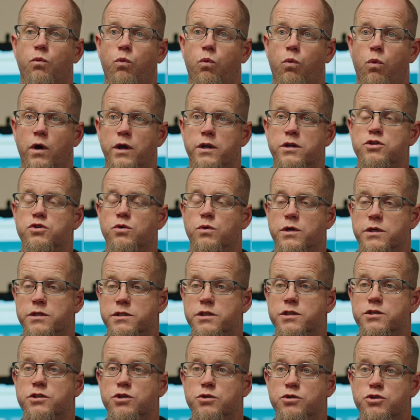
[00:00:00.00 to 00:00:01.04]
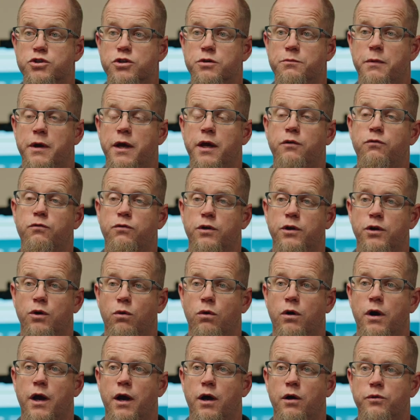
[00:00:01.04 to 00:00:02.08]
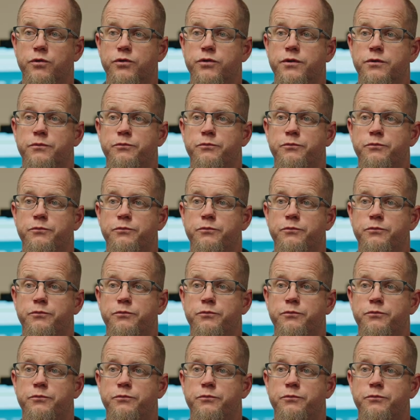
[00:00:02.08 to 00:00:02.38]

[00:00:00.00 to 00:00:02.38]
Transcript: what choices you should make for your house.